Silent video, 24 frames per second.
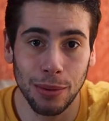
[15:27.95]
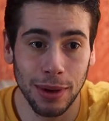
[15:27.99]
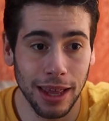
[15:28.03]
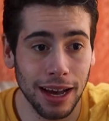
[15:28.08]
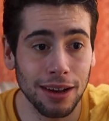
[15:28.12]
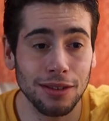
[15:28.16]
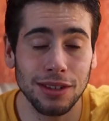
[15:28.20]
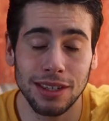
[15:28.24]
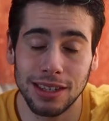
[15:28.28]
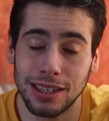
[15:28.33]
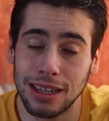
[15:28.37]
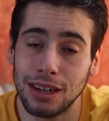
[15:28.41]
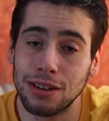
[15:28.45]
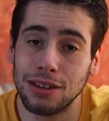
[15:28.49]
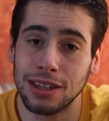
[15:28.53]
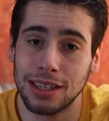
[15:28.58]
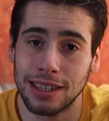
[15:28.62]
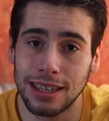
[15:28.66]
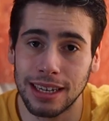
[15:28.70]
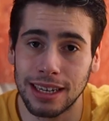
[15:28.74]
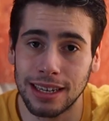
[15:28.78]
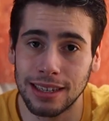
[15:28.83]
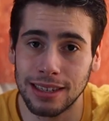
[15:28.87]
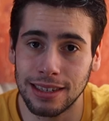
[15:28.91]
without
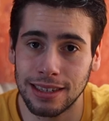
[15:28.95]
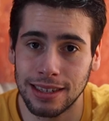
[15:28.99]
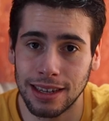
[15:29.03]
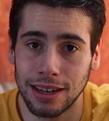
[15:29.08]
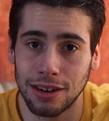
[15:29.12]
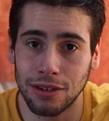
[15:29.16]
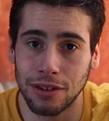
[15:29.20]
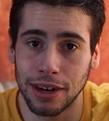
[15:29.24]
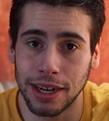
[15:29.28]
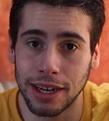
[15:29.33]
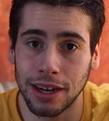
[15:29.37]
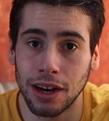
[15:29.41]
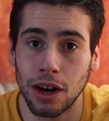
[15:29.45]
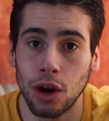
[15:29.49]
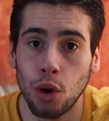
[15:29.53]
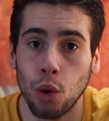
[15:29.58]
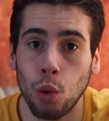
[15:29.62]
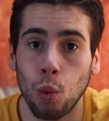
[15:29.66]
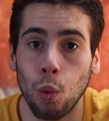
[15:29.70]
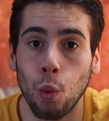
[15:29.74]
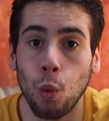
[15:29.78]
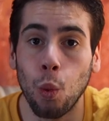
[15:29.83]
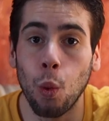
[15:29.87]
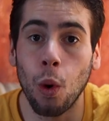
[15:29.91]
seriously considering
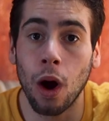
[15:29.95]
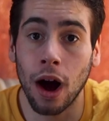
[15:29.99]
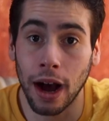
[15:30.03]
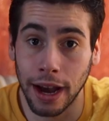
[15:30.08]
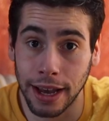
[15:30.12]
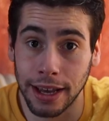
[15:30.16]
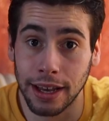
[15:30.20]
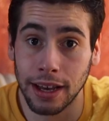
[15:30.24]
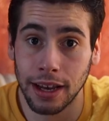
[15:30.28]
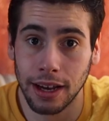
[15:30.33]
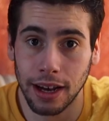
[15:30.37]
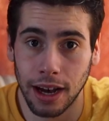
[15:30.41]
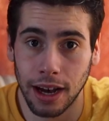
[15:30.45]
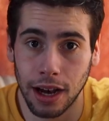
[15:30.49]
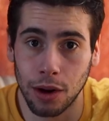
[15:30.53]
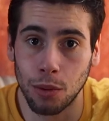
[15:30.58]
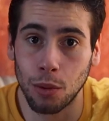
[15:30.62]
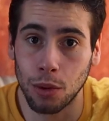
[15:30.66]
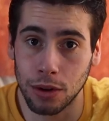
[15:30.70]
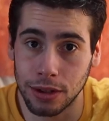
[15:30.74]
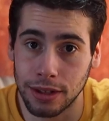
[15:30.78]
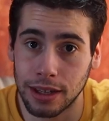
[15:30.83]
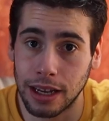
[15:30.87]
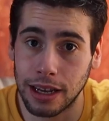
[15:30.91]
why
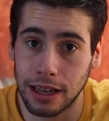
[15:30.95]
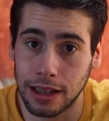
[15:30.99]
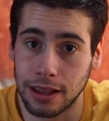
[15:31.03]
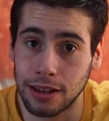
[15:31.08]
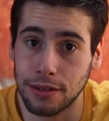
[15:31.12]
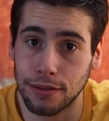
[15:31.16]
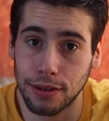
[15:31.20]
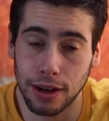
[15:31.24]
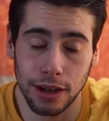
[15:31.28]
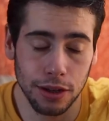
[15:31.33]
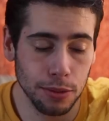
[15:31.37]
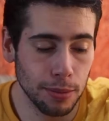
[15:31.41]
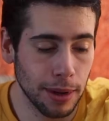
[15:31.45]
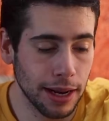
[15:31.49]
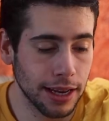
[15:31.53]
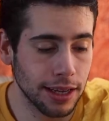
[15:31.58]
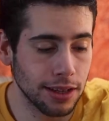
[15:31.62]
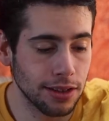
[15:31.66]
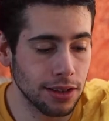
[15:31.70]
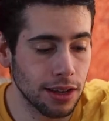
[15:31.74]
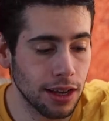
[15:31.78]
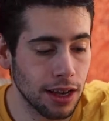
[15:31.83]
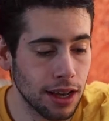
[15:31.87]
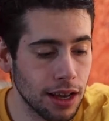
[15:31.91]
I want it in the first
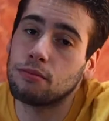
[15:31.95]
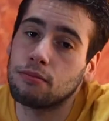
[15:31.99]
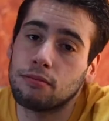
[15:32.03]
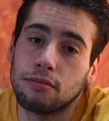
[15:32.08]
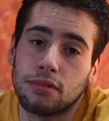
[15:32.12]
place.